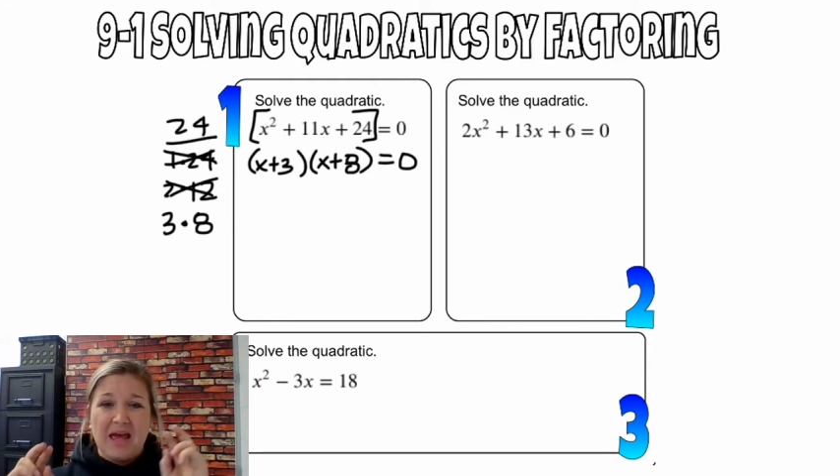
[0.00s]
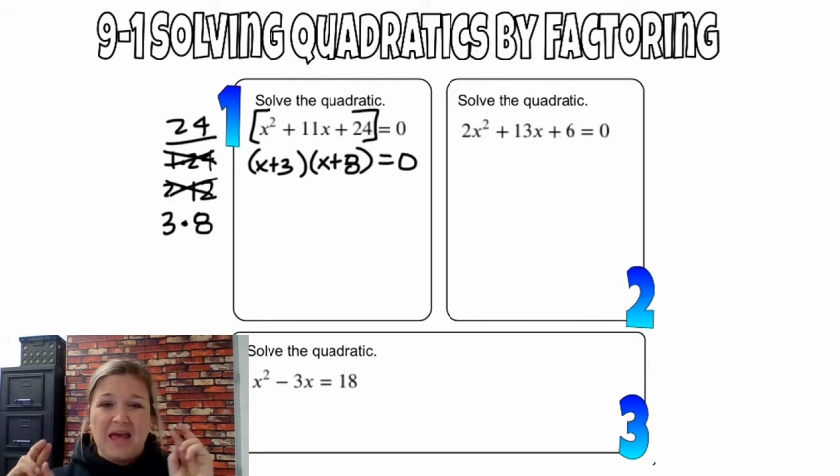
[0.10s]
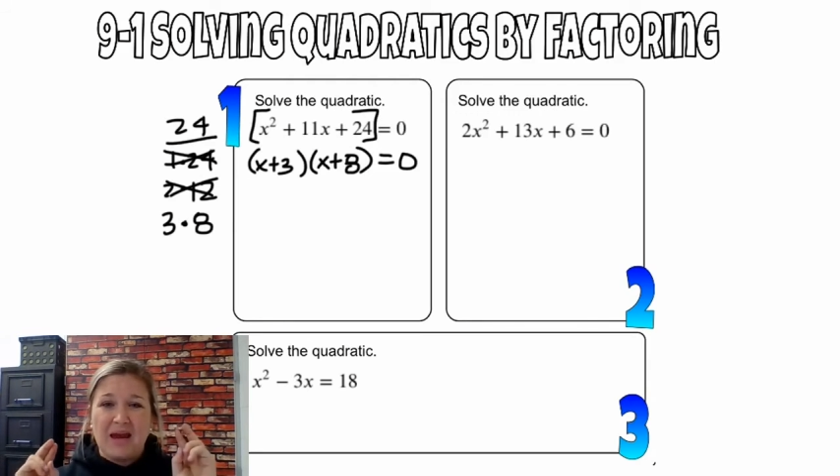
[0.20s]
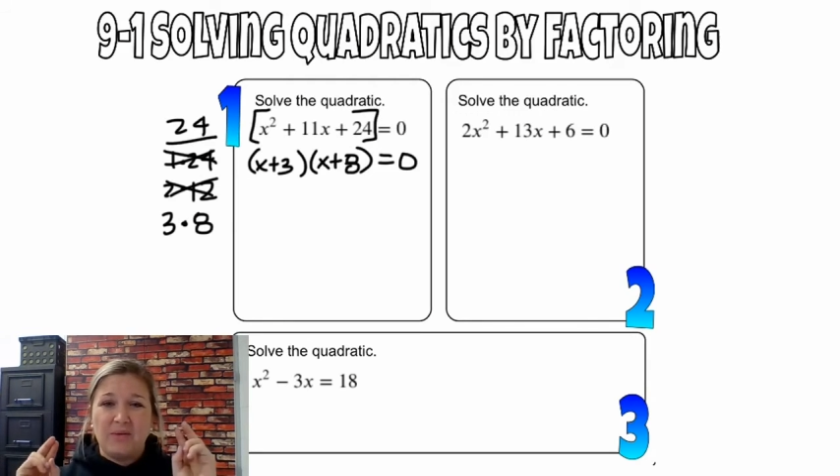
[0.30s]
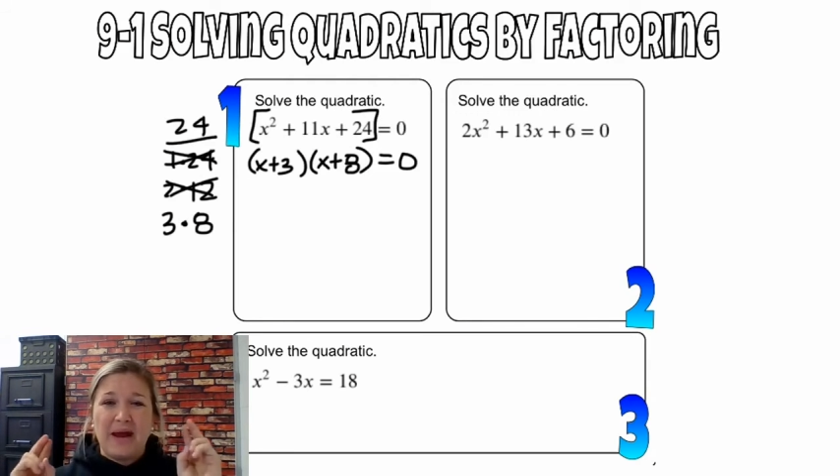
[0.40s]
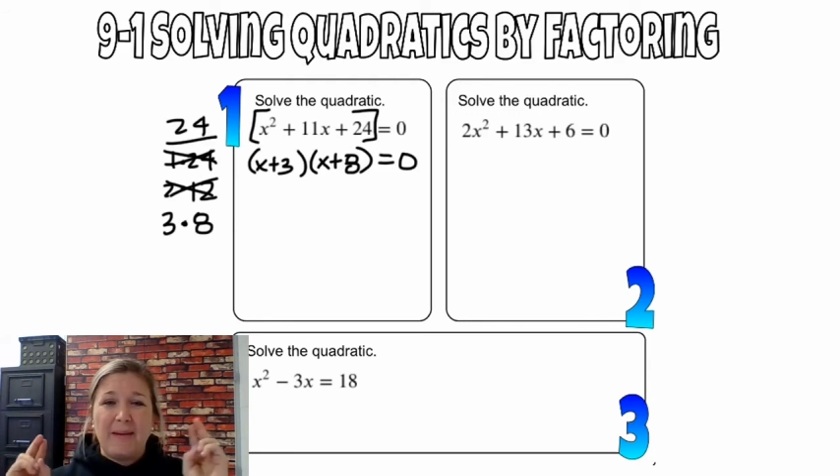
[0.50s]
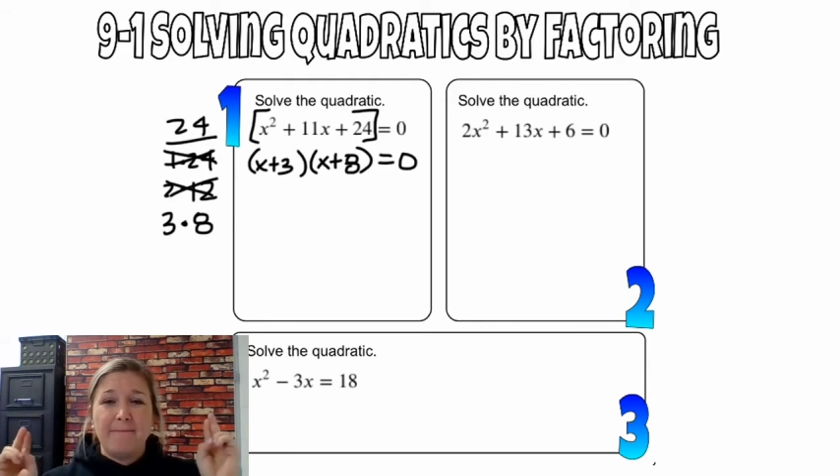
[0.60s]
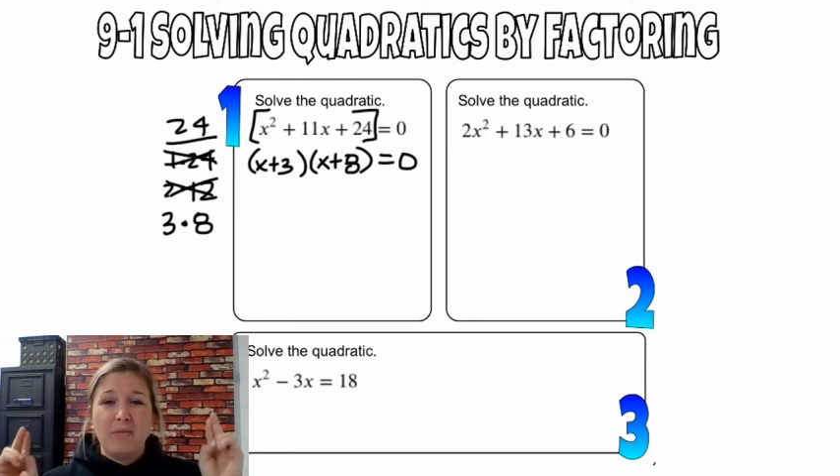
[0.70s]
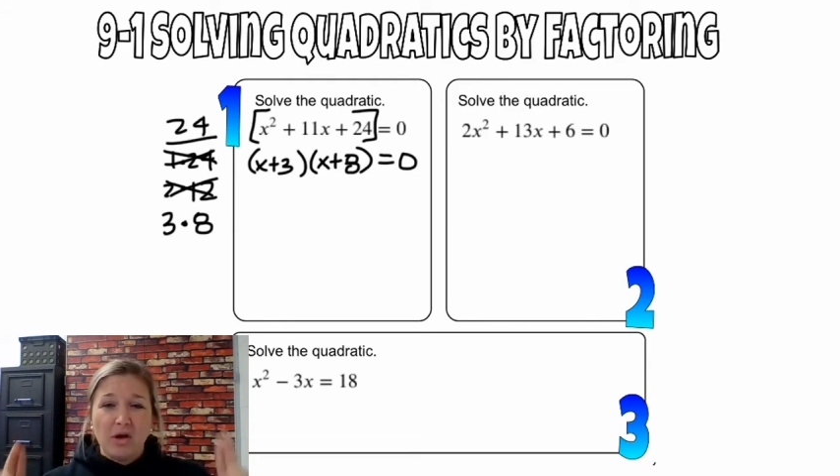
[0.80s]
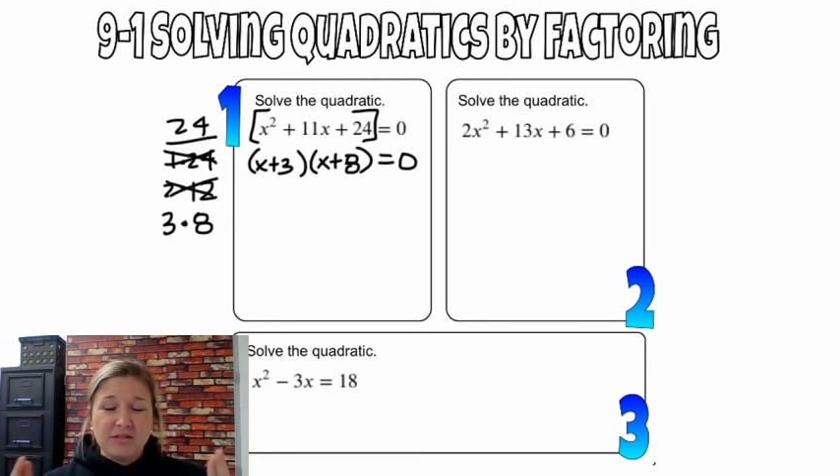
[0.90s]
And when I
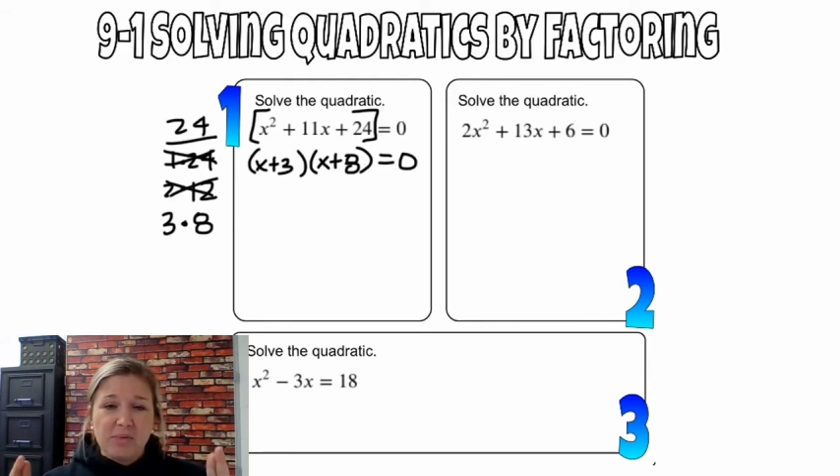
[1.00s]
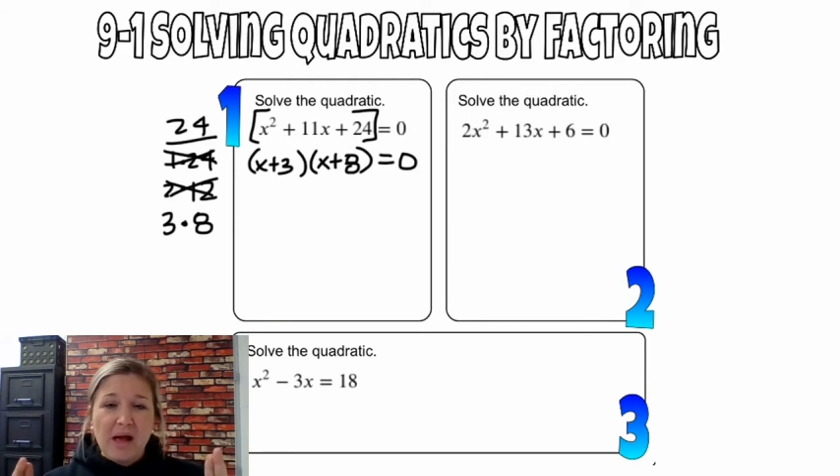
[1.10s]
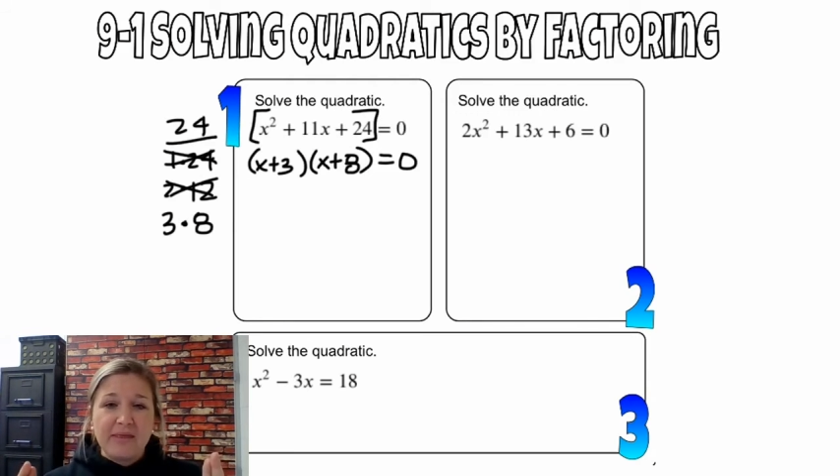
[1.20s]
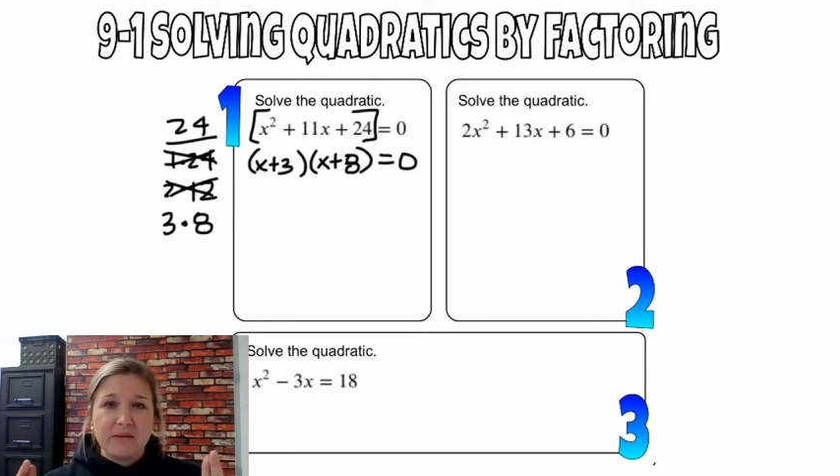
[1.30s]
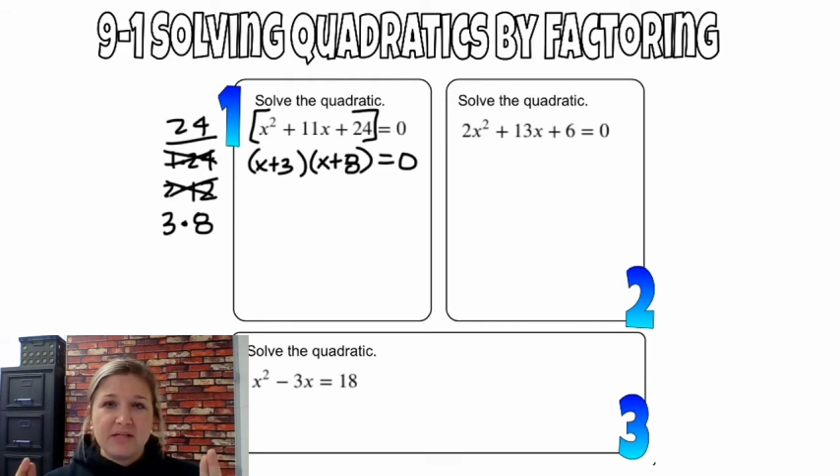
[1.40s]
multiply them